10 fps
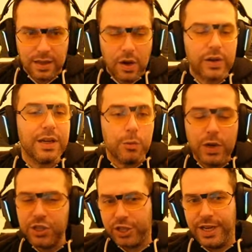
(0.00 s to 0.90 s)
Okay,
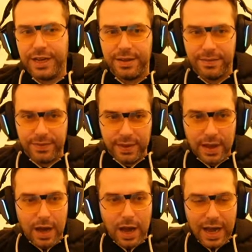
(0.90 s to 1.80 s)
Witch King.
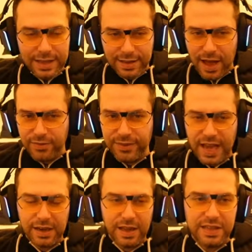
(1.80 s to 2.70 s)
I love
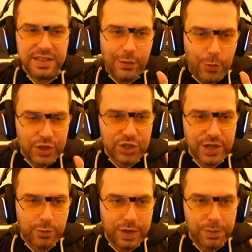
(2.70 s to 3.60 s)
analyzing Witch
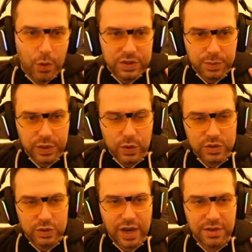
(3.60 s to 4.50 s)
King reports
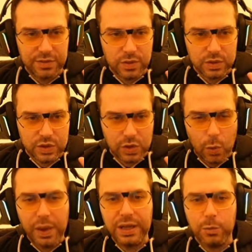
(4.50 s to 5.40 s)
because you have so
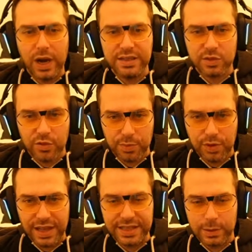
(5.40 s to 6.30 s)
many ways of
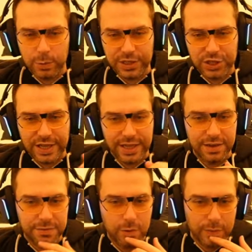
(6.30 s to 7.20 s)
playing a Witch King in a
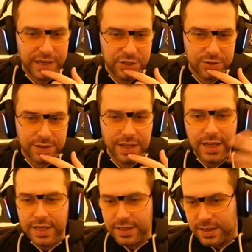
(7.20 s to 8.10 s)
formation.
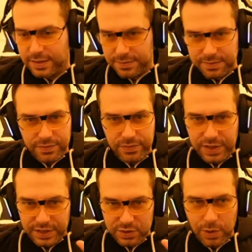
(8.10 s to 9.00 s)

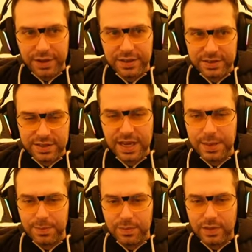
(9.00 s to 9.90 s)
He is running the
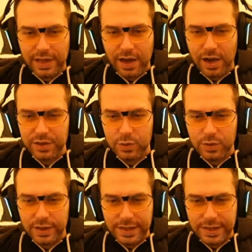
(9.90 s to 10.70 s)
same, like I do.